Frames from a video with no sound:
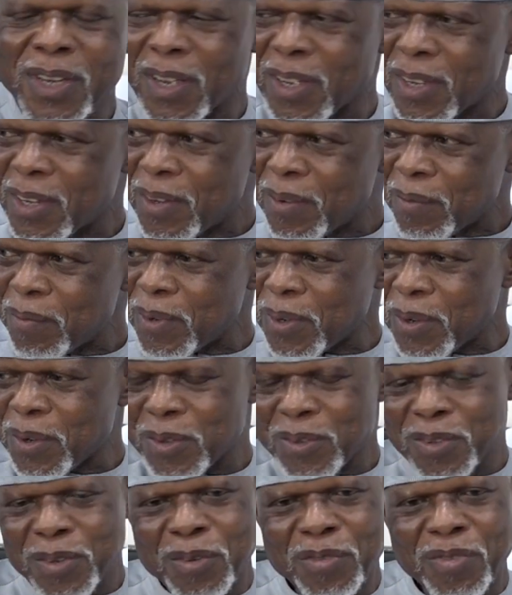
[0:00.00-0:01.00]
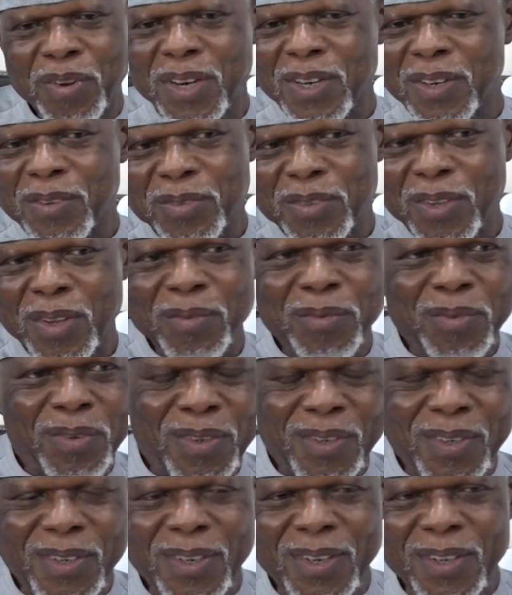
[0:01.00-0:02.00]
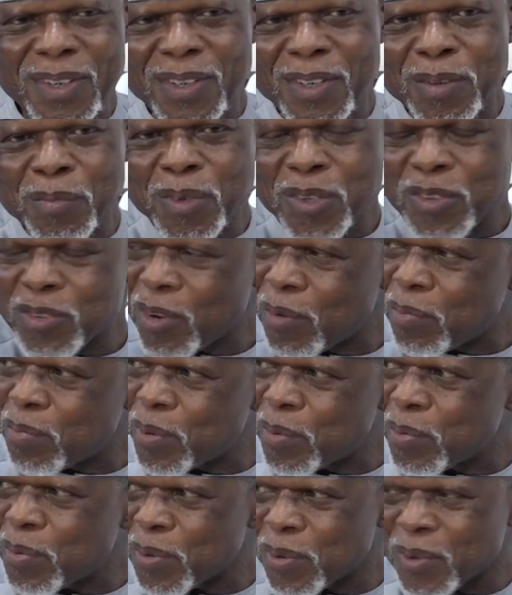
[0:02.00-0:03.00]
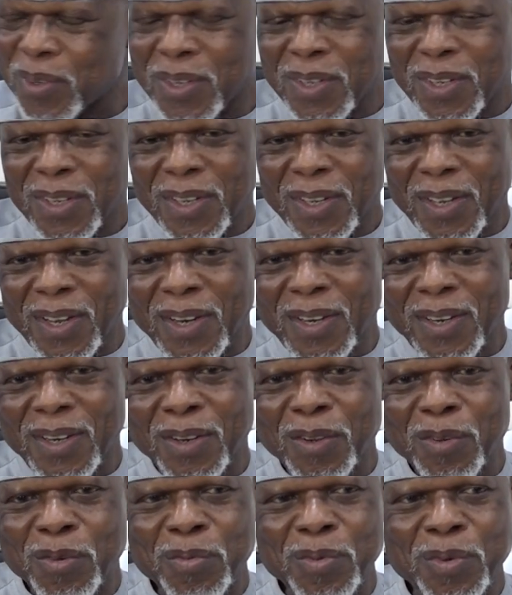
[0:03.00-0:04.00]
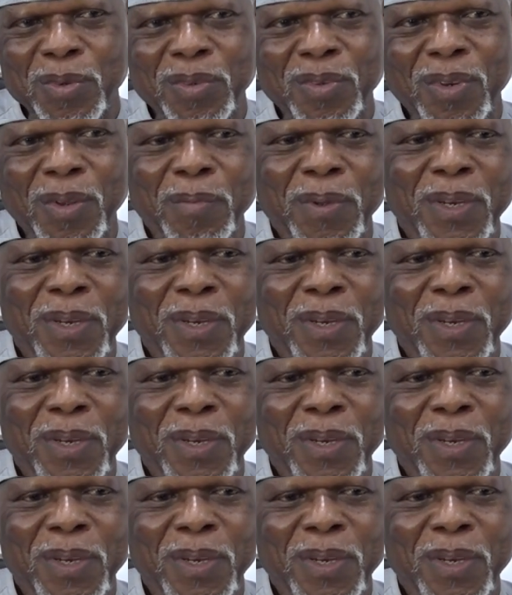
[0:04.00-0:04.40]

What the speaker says: Because they'll find themselves in the midst of people, and they'll be in a